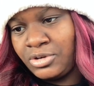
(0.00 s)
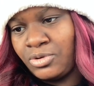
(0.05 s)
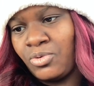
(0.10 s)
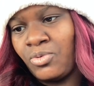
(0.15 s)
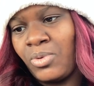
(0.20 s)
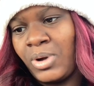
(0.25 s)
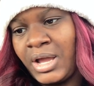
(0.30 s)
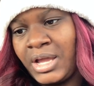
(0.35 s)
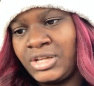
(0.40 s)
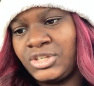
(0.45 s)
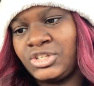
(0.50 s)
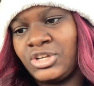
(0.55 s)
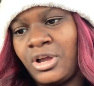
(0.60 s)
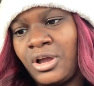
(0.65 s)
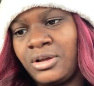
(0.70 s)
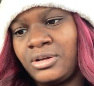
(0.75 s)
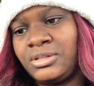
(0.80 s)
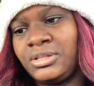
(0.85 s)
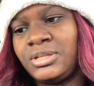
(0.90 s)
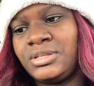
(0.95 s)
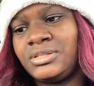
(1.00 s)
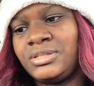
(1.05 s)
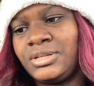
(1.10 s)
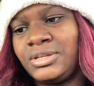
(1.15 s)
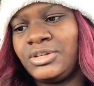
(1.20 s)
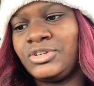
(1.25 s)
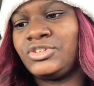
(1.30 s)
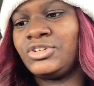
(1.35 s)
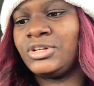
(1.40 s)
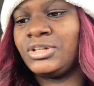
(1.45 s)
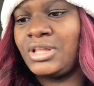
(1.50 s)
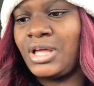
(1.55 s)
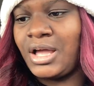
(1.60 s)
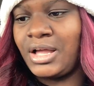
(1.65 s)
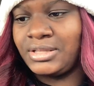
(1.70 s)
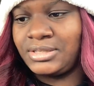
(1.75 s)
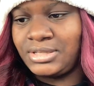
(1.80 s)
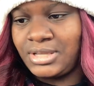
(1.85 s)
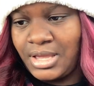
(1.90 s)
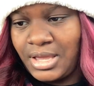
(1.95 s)
white chocolate signature
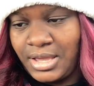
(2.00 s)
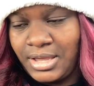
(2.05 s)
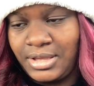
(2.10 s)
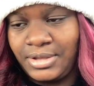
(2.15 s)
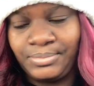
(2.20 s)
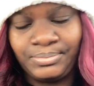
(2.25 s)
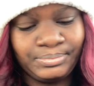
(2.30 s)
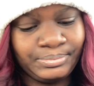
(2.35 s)
latte,